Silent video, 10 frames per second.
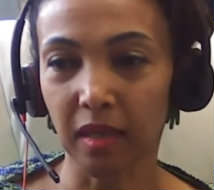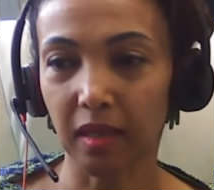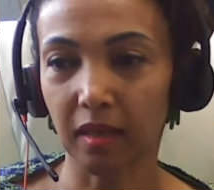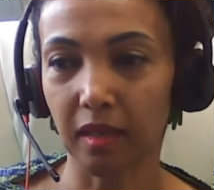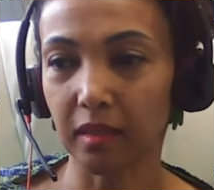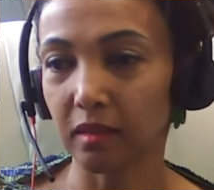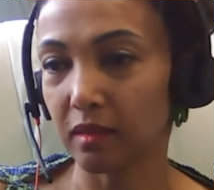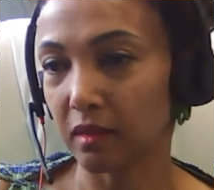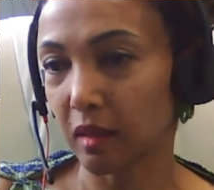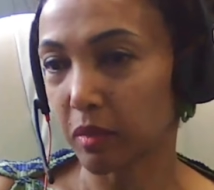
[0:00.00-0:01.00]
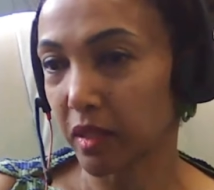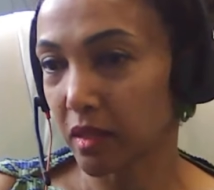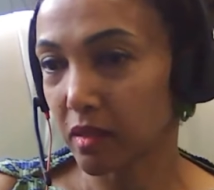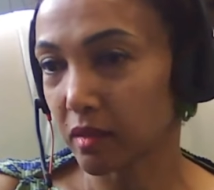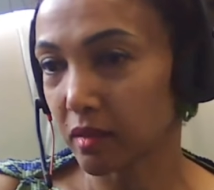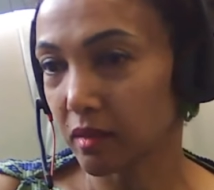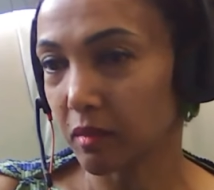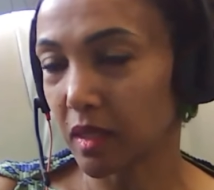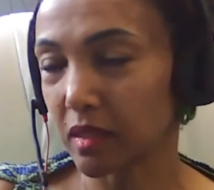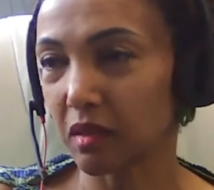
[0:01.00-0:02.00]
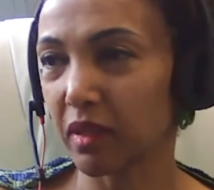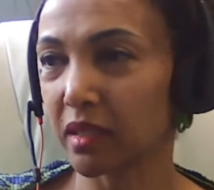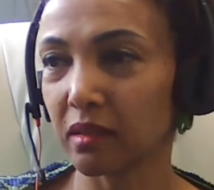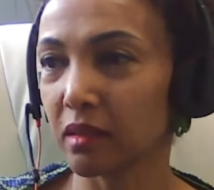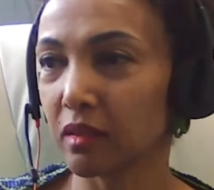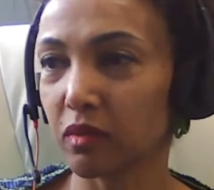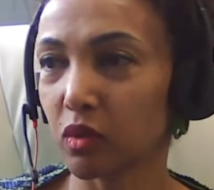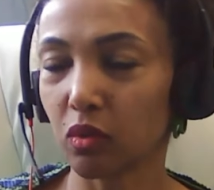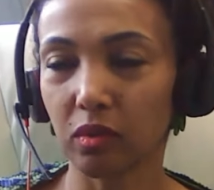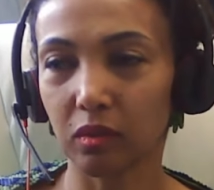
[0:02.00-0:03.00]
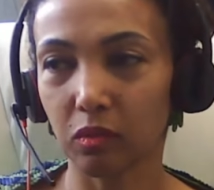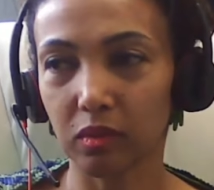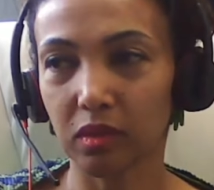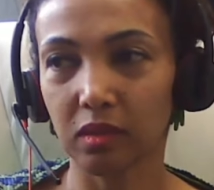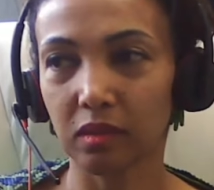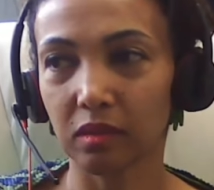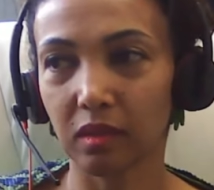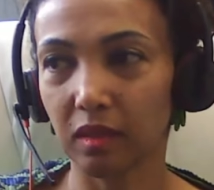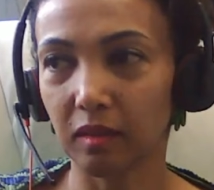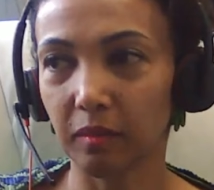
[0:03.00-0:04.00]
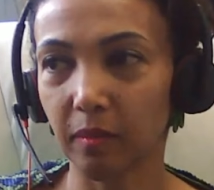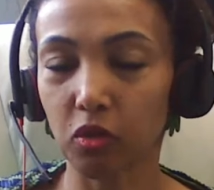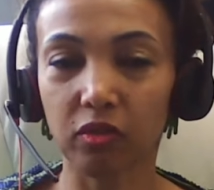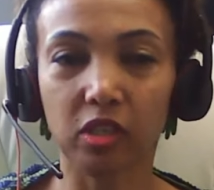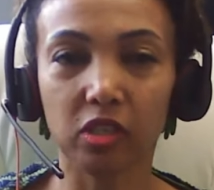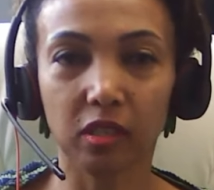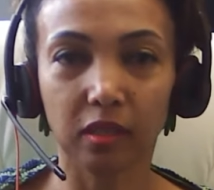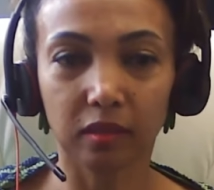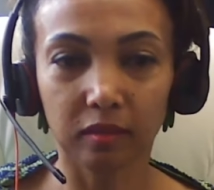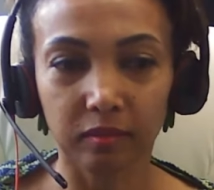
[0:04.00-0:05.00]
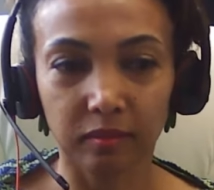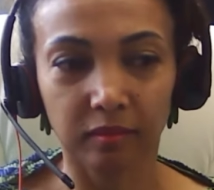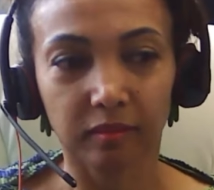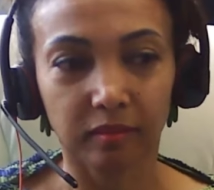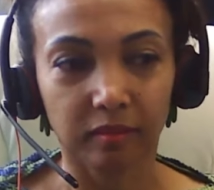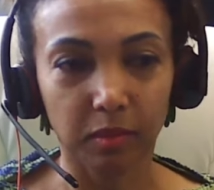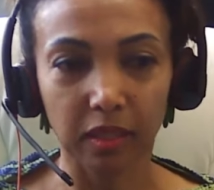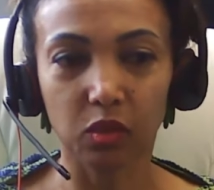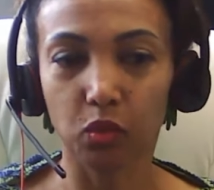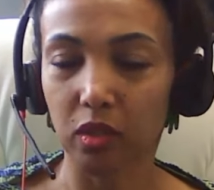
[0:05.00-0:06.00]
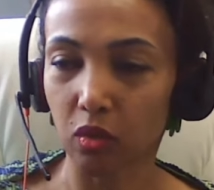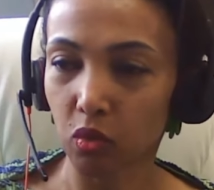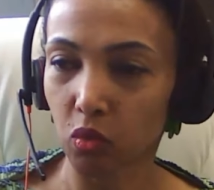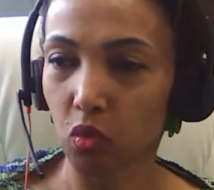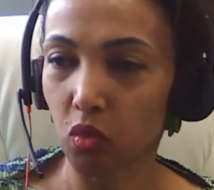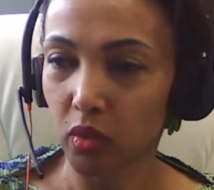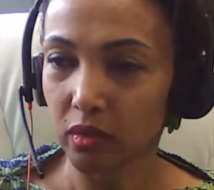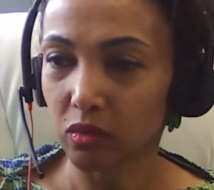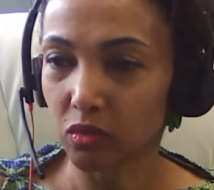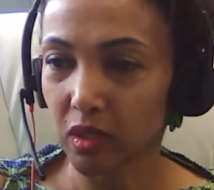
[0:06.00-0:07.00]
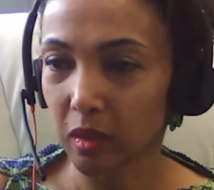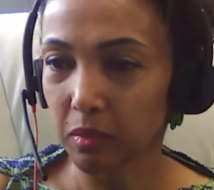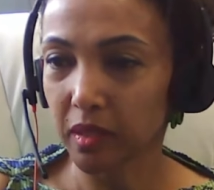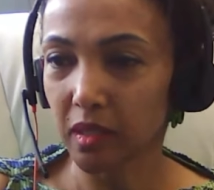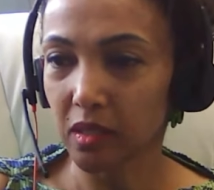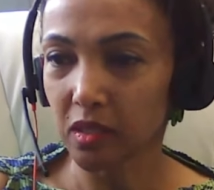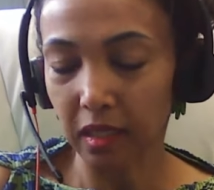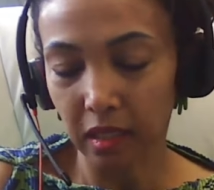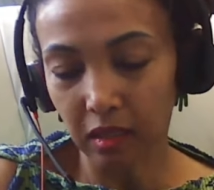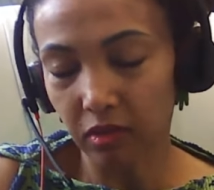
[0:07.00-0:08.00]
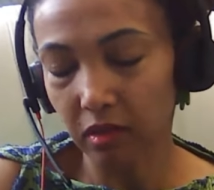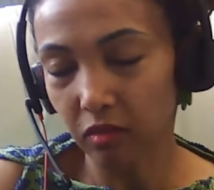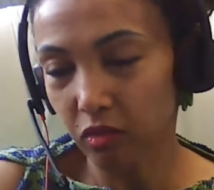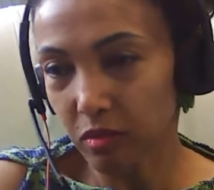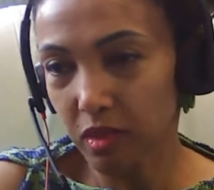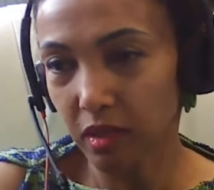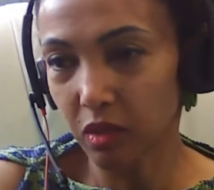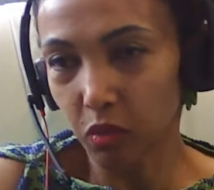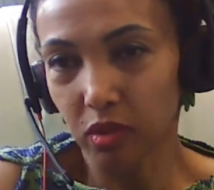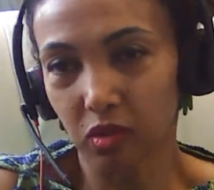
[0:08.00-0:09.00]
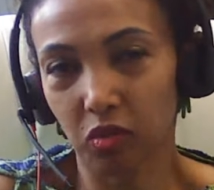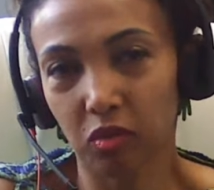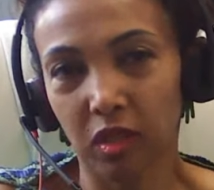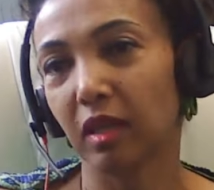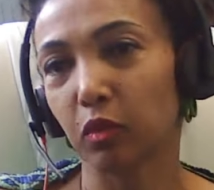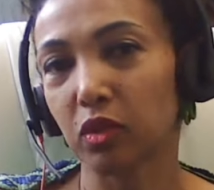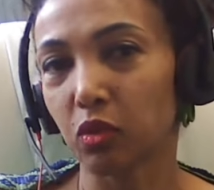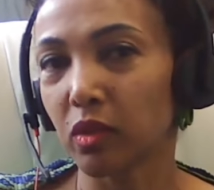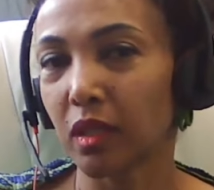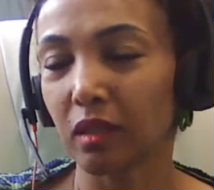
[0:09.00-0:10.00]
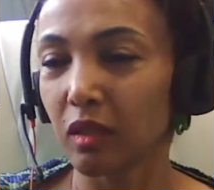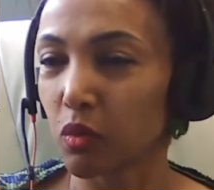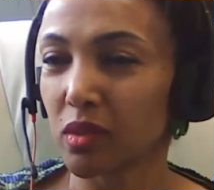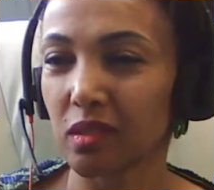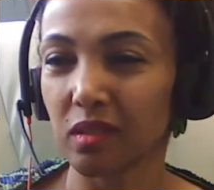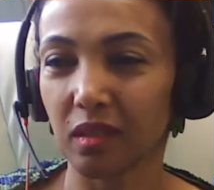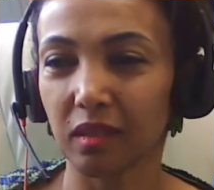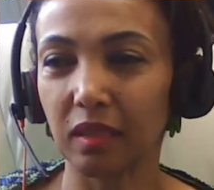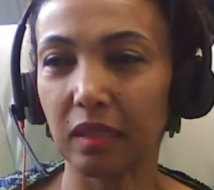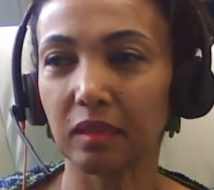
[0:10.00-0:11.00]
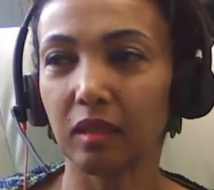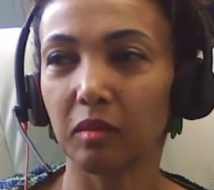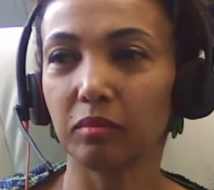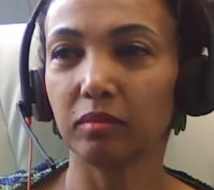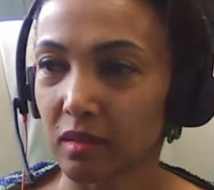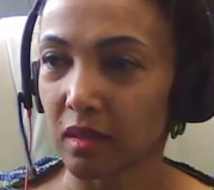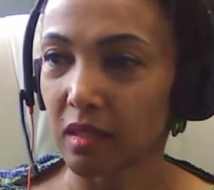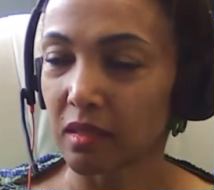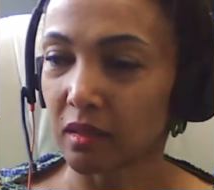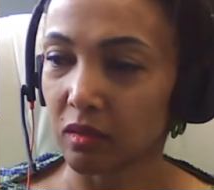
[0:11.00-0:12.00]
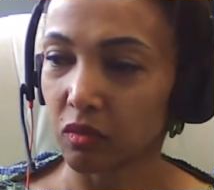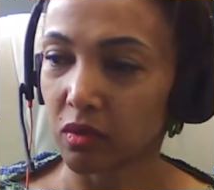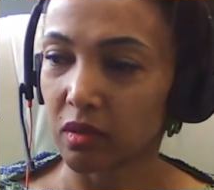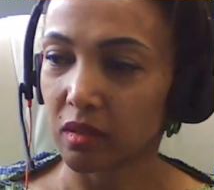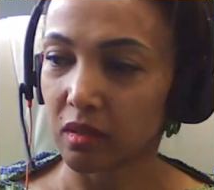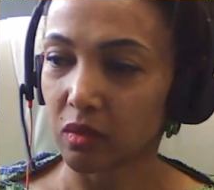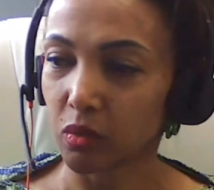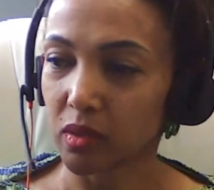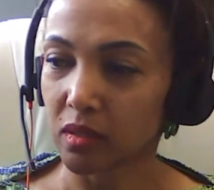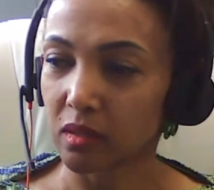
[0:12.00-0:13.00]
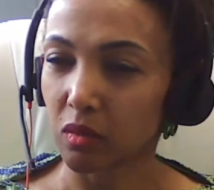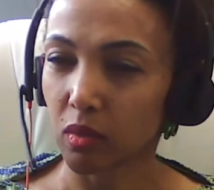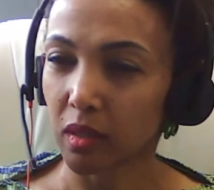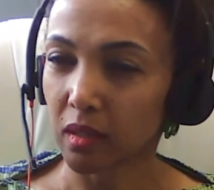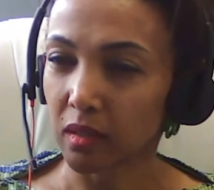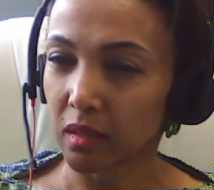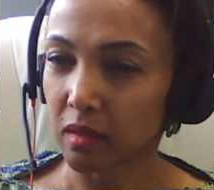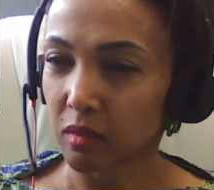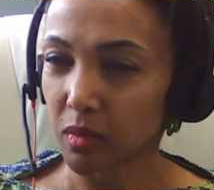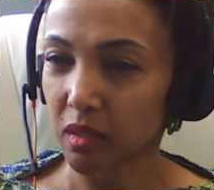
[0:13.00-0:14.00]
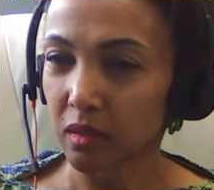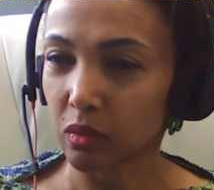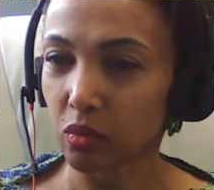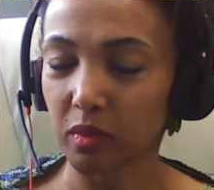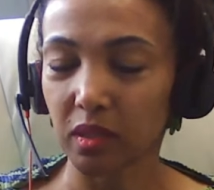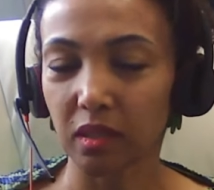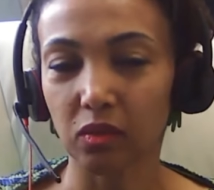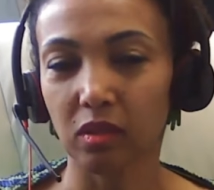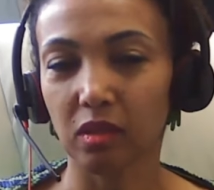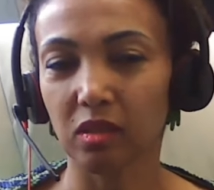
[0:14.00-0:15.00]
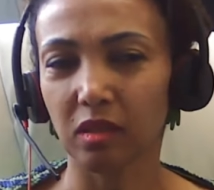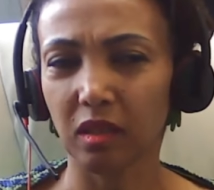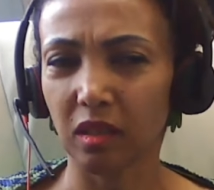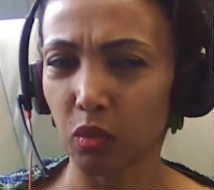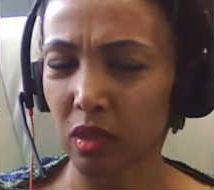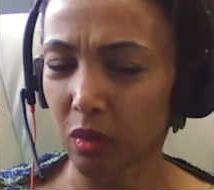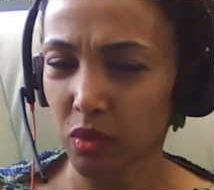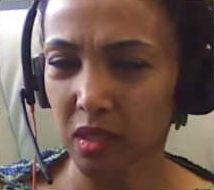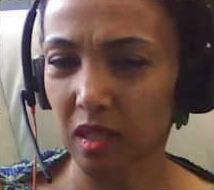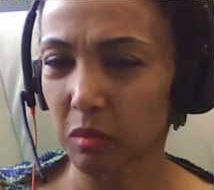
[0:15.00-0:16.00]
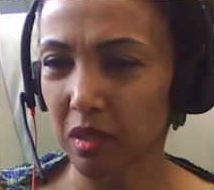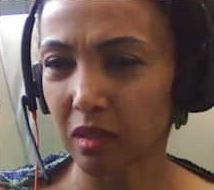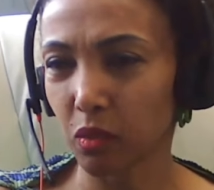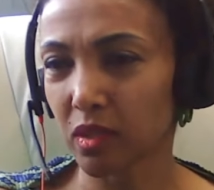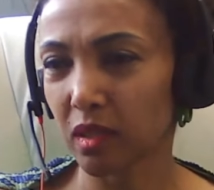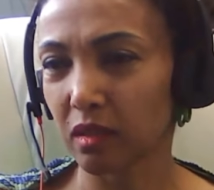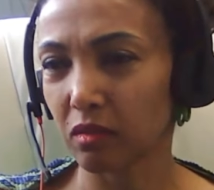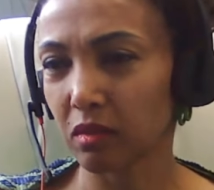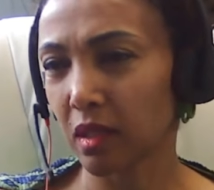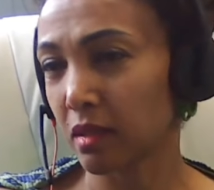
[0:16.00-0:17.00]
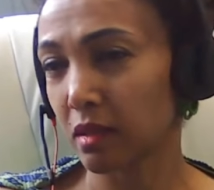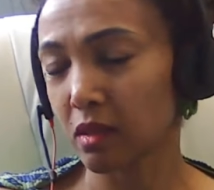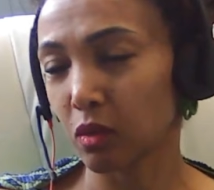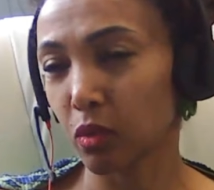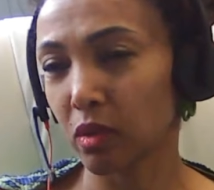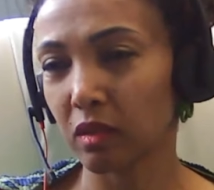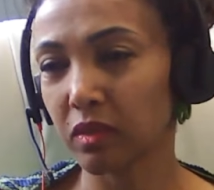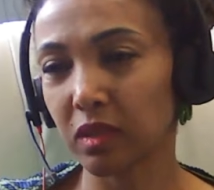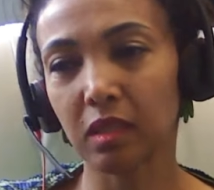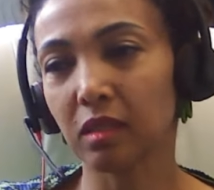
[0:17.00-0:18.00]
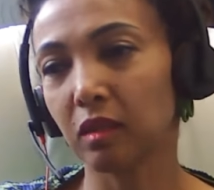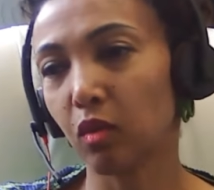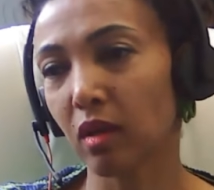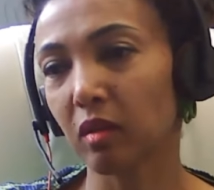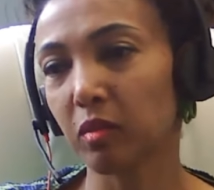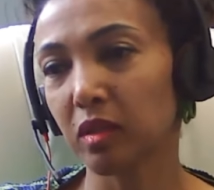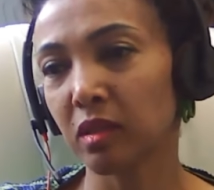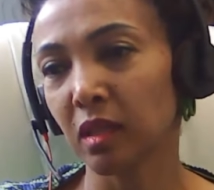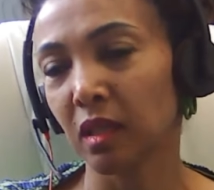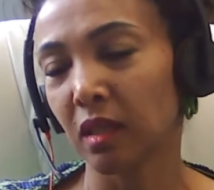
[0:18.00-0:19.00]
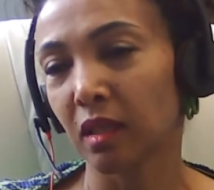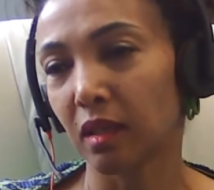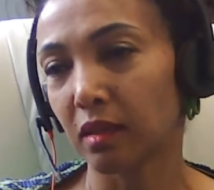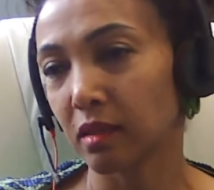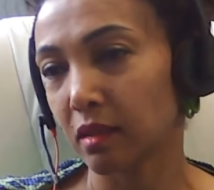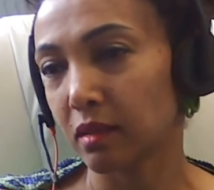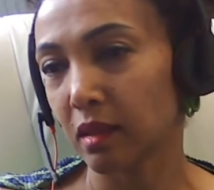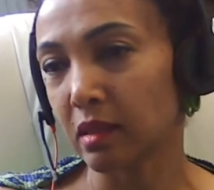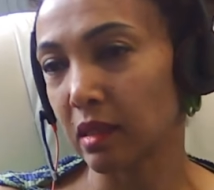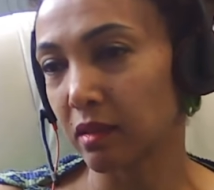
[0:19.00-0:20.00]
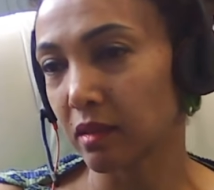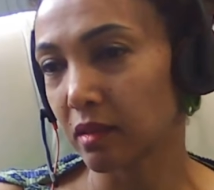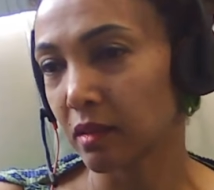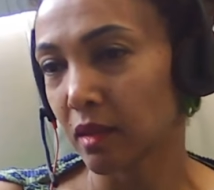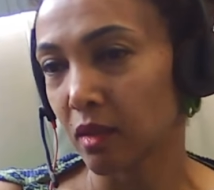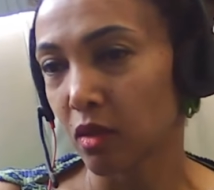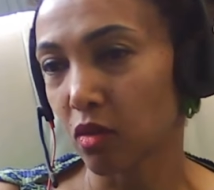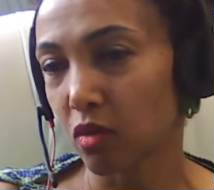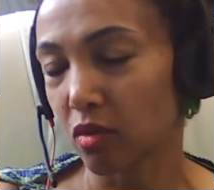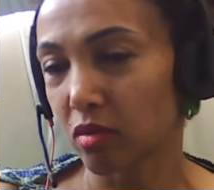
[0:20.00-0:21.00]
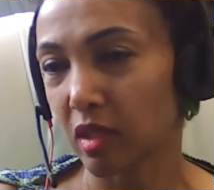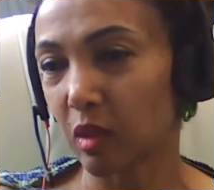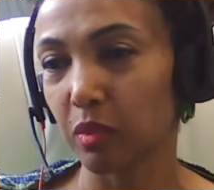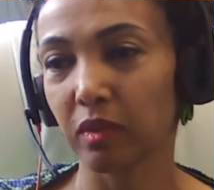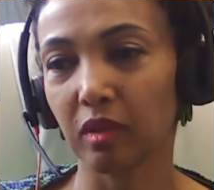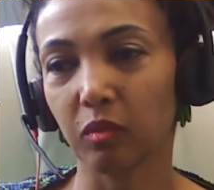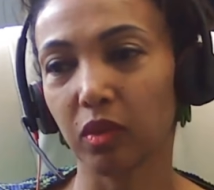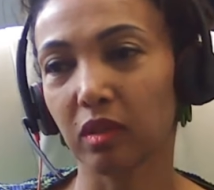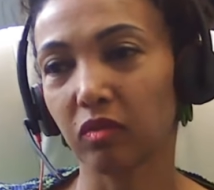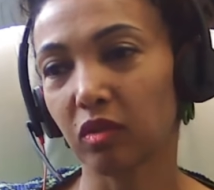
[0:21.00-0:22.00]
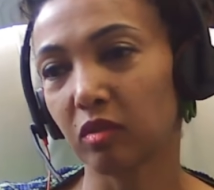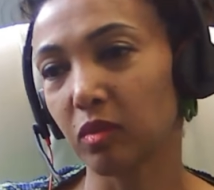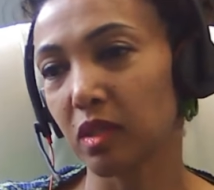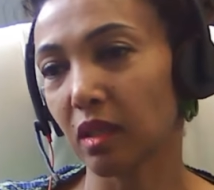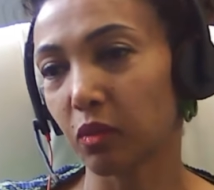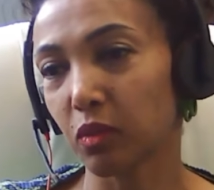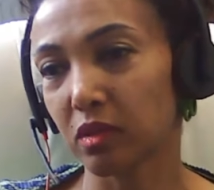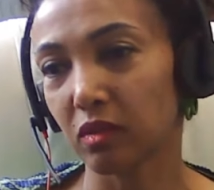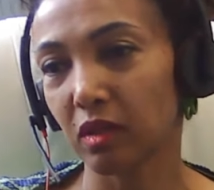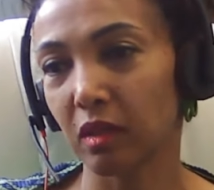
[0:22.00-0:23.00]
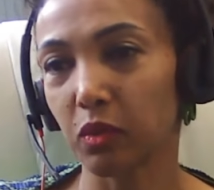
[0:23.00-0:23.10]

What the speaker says: I did the application myself. I didn't even know there was a professional place where you could go and do the application. I like filling forms anyway, so I was doing that and it was easier at that time. Then I started volunteering with SIWA, Calgary Immigrant Women Association, and when I was in Hamilton with other organizations, wherever there is a newcomers, either a translator or helping them with the forms, I was